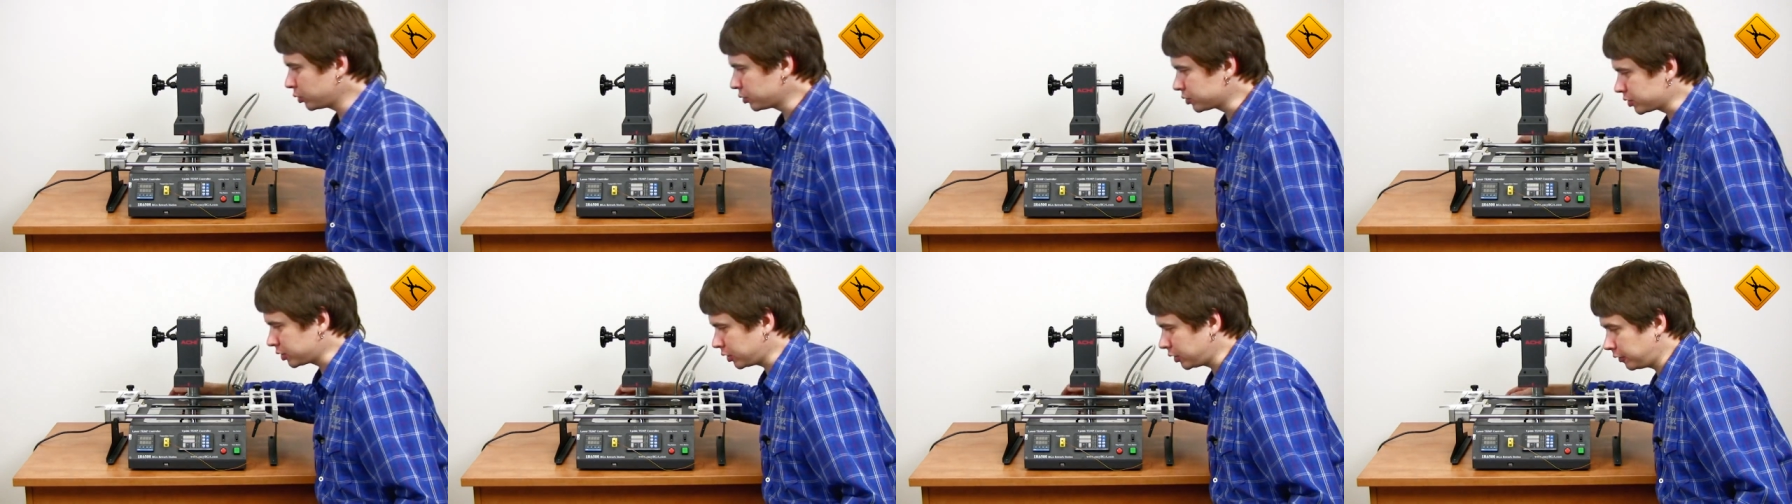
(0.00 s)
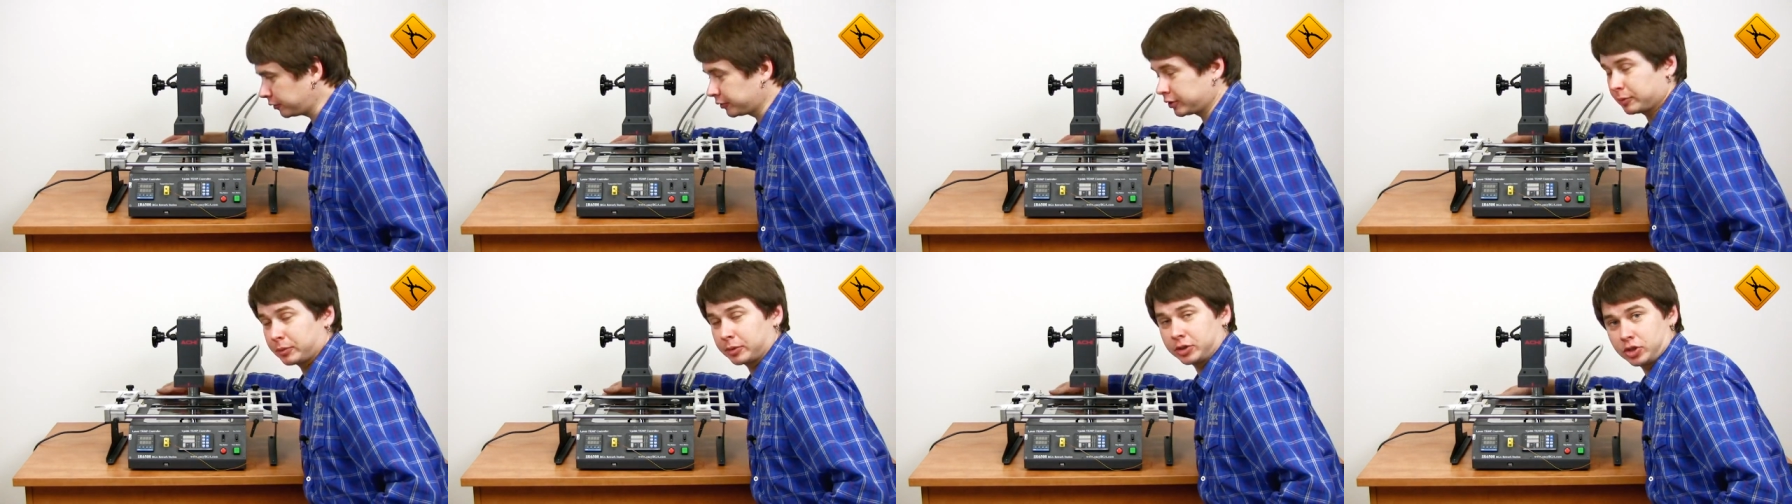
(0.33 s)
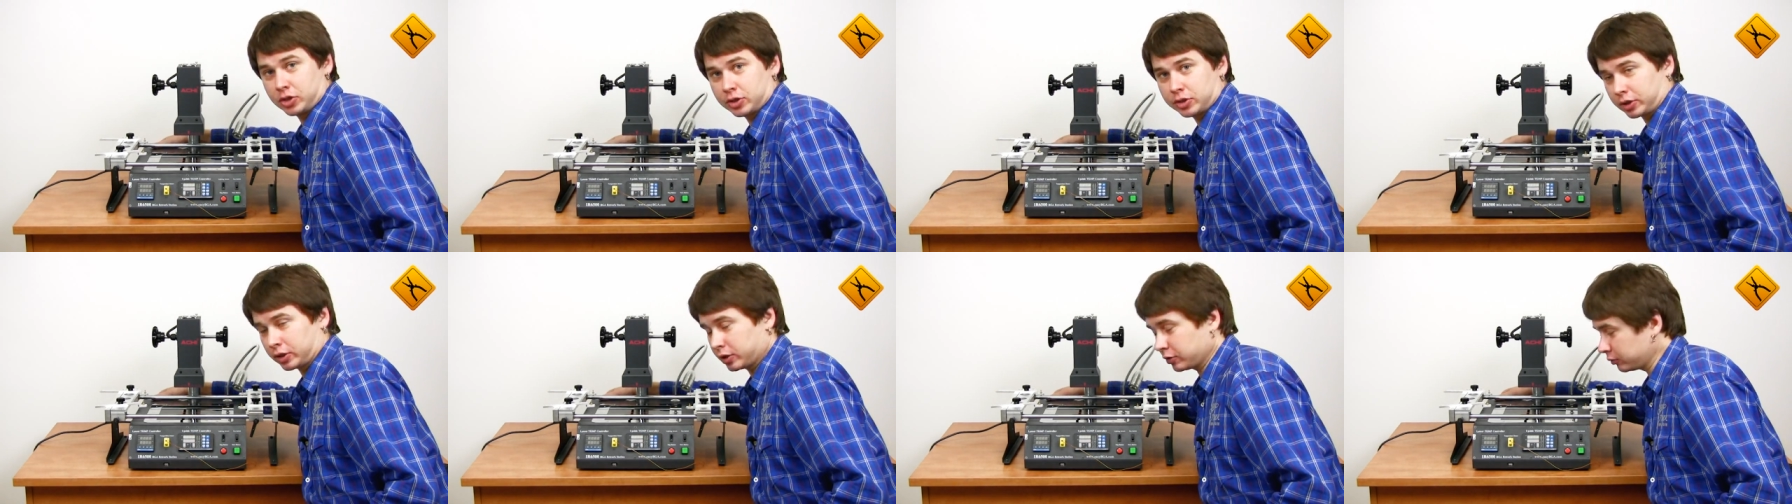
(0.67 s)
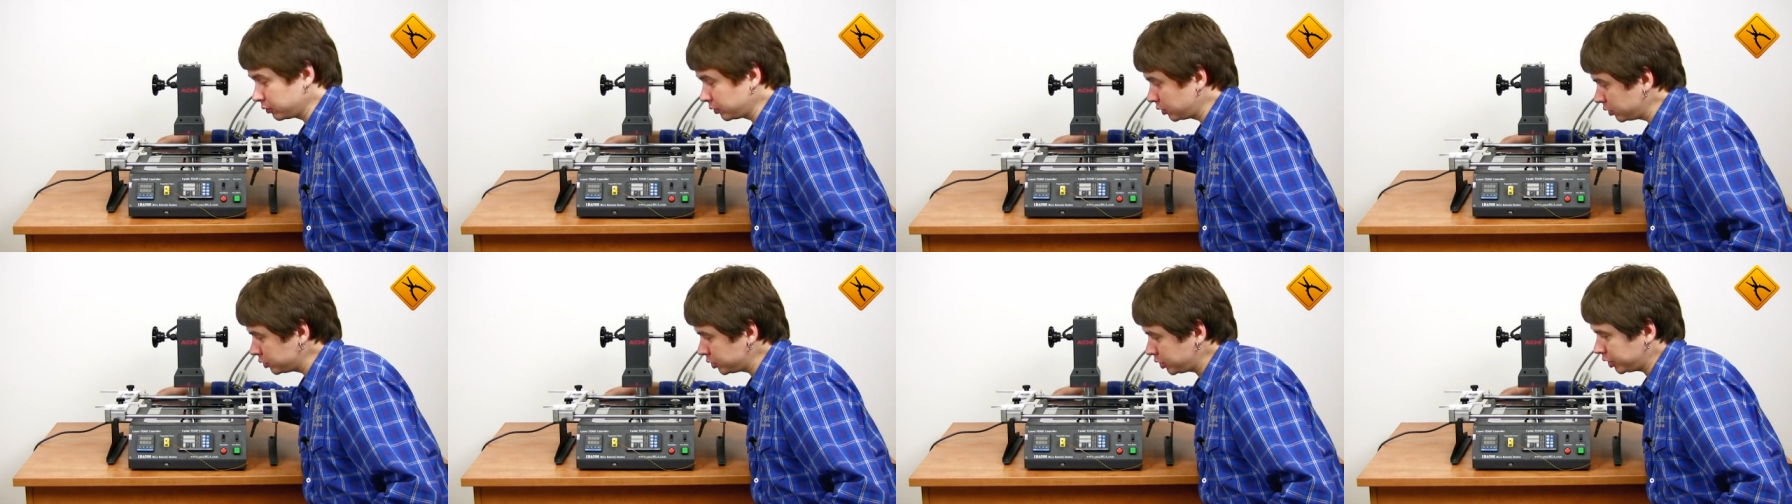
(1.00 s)
auto switches on
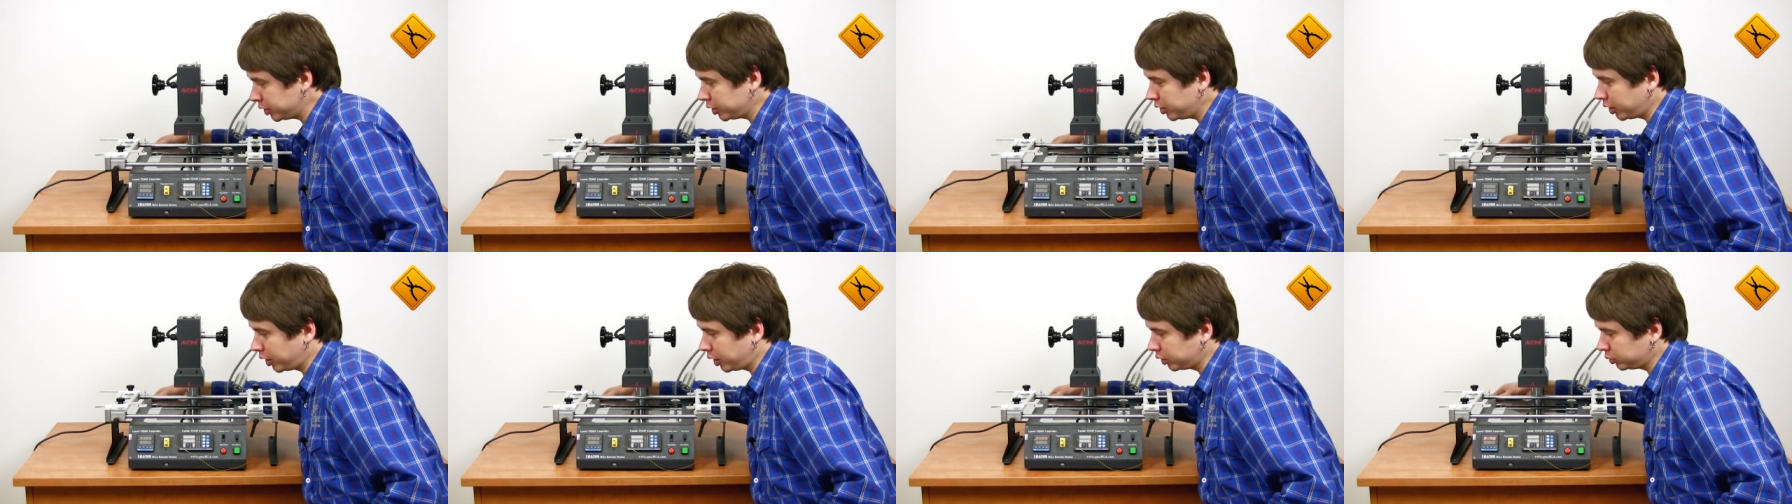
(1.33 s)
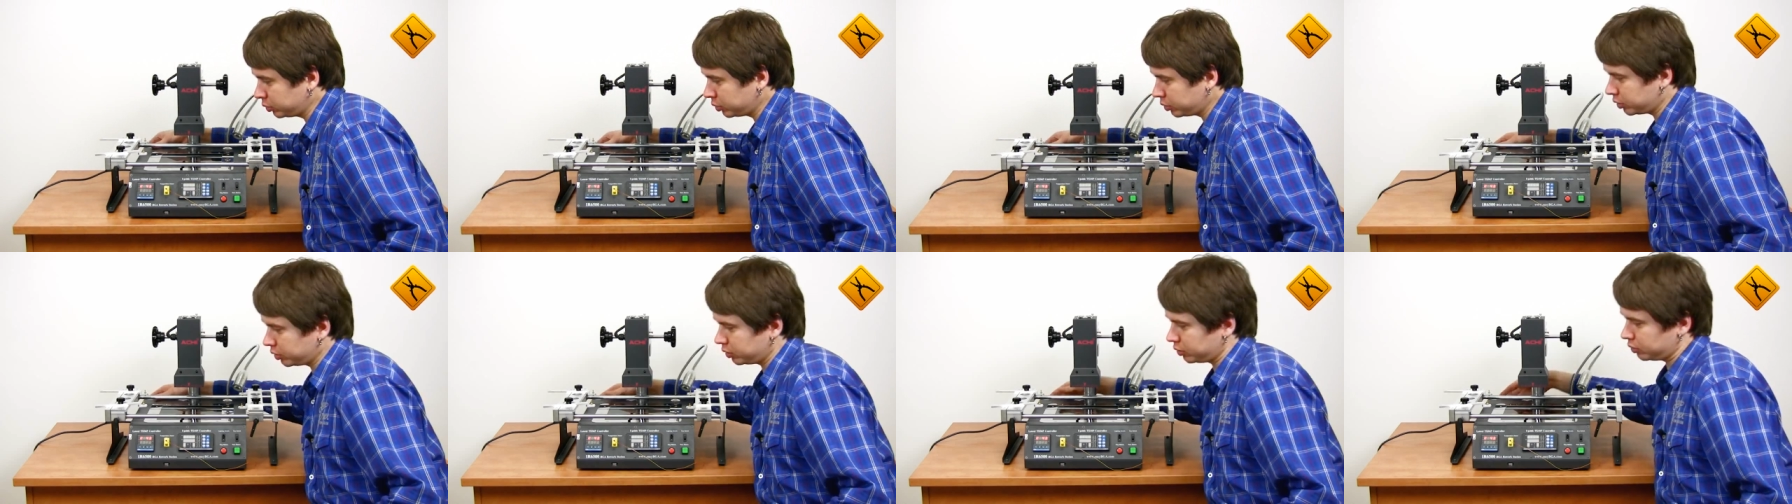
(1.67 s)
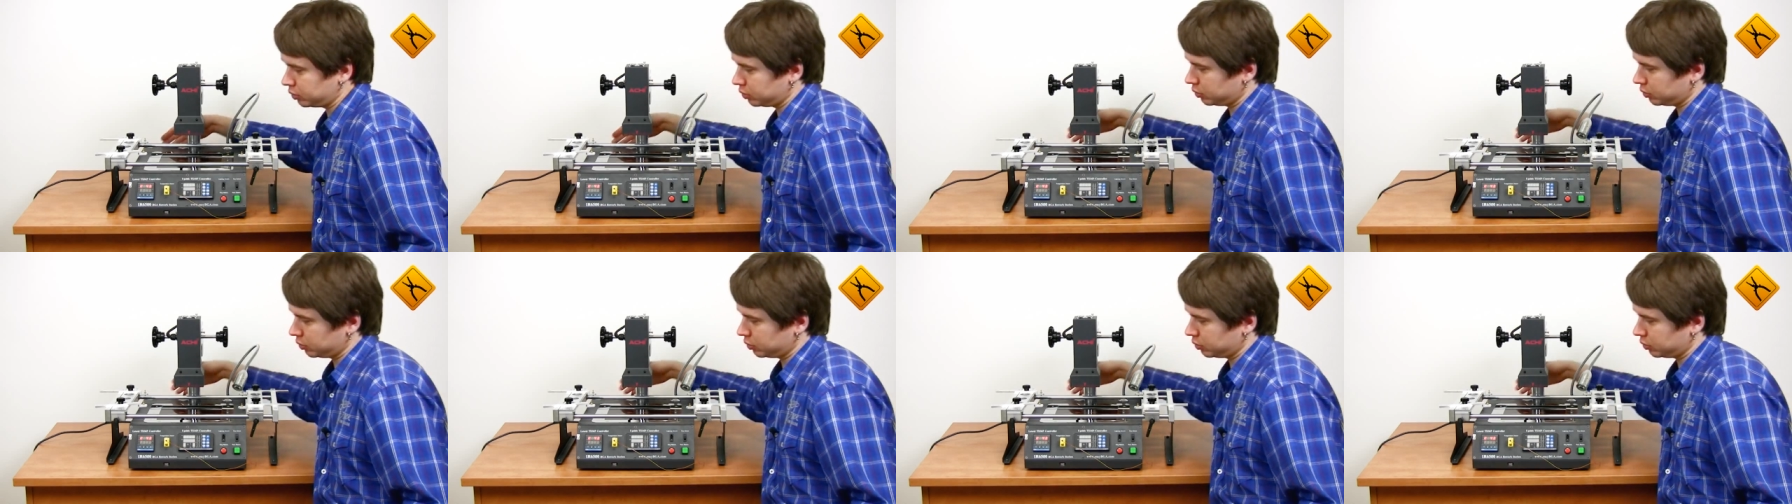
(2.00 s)
the back panel